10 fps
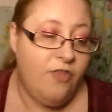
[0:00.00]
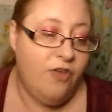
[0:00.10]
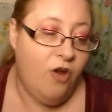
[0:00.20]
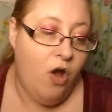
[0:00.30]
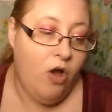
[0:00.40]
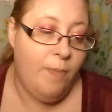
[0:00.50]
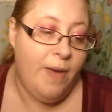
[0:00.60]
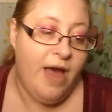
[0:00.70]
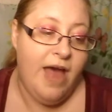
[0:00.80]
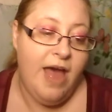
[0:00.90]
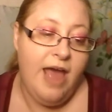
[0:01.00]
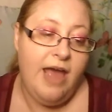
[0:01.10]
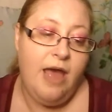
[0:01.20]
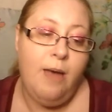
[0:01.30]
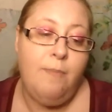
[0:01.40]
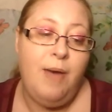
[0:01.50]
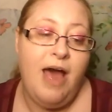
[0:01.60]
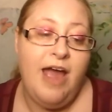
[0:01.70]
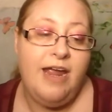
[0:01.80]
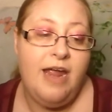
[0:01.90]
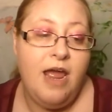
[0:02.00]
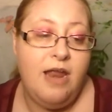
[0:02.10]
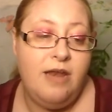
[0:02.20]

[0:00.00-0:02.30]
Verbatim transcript: They're all by By